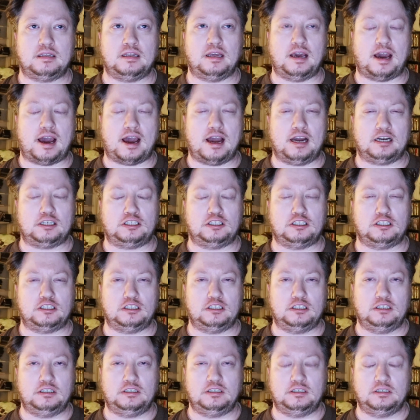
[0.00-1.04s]
The
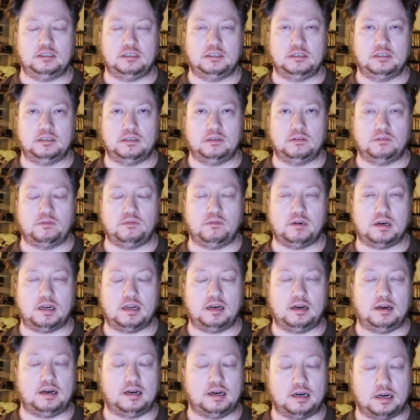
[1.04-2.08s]
action, when